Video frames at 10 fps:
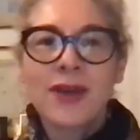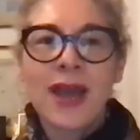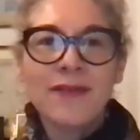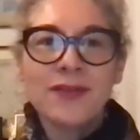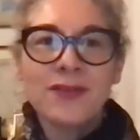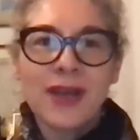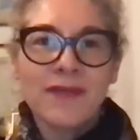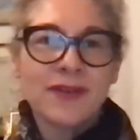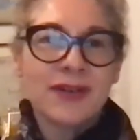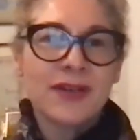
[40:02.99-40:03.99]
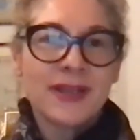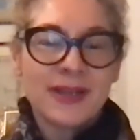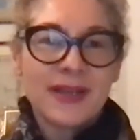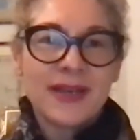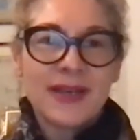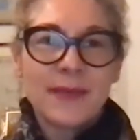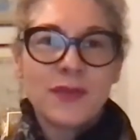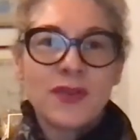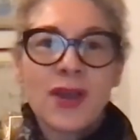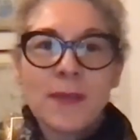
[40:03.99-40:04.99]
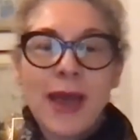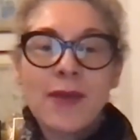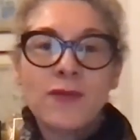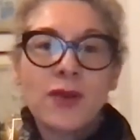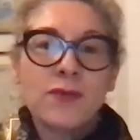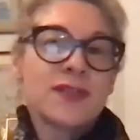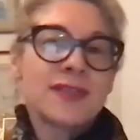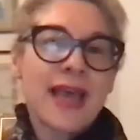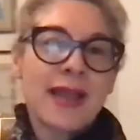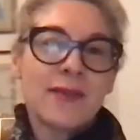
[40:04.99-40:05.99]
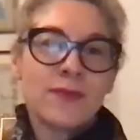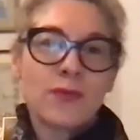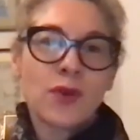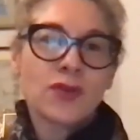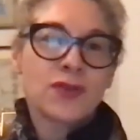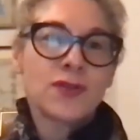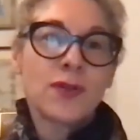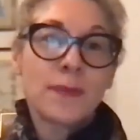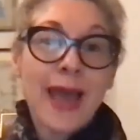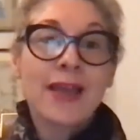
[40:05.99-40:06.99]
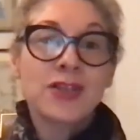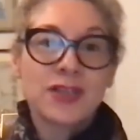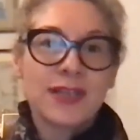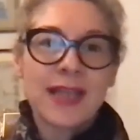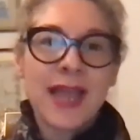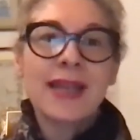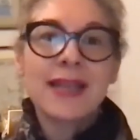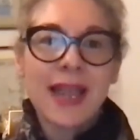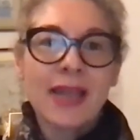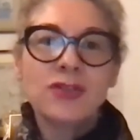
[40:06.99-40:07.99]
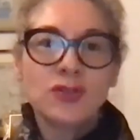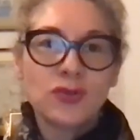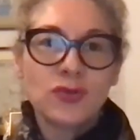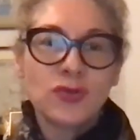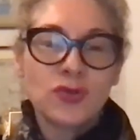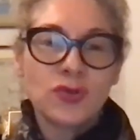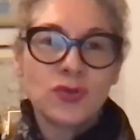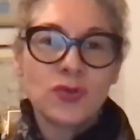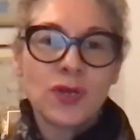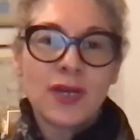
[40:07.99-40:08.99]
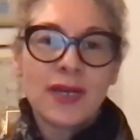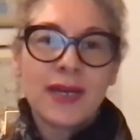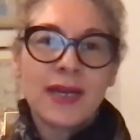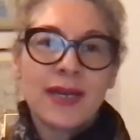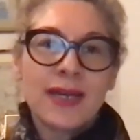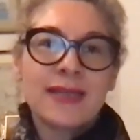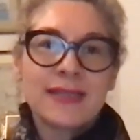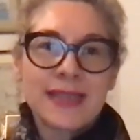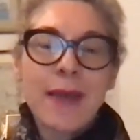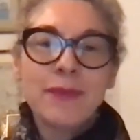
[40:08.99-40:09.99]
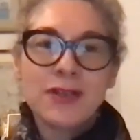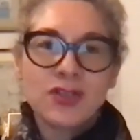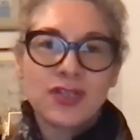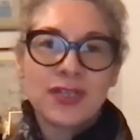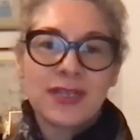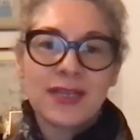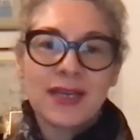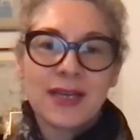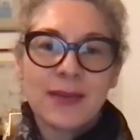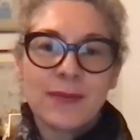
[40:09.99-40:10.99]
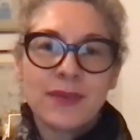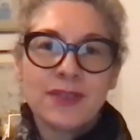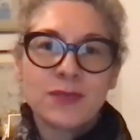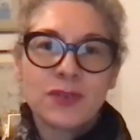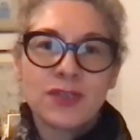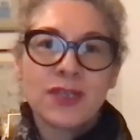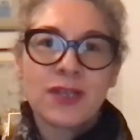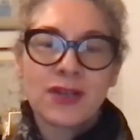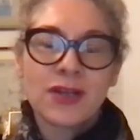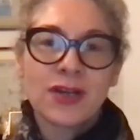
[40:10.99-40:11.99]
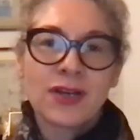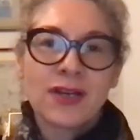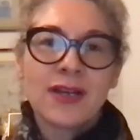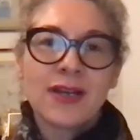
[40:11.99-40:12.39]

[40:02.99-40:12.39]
Have you ever thought about what was that personal passion that led you to establishing this particular